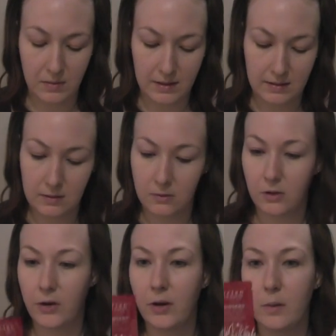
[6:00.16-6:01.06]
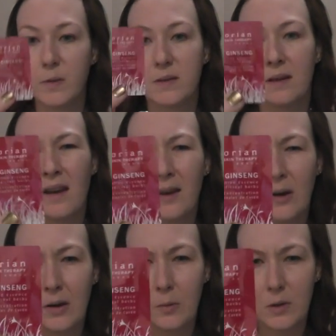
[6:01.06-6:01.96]
medicinal herbs,
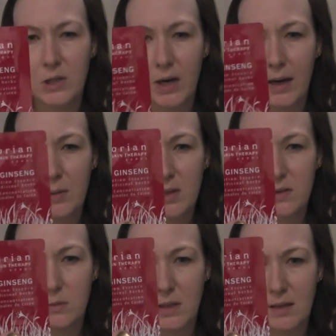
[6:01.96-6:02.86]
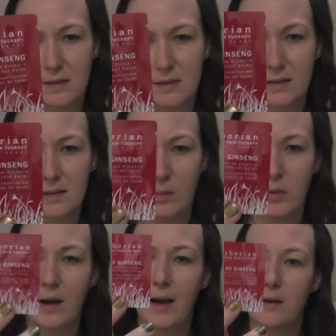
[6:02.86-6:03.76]
which I'm assuming is
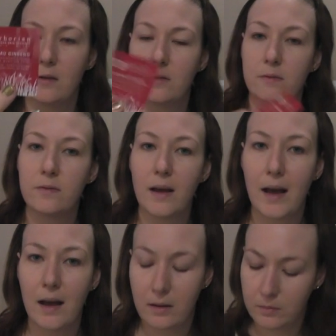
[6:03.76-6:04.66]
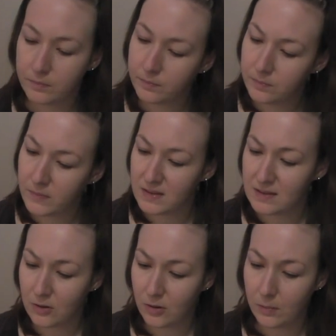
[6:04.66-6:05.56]
some kind of
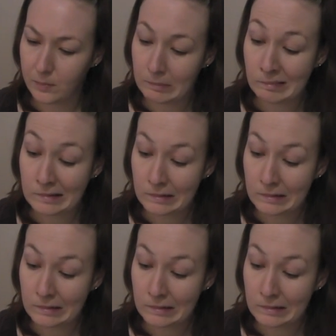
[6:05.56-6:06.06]
serum.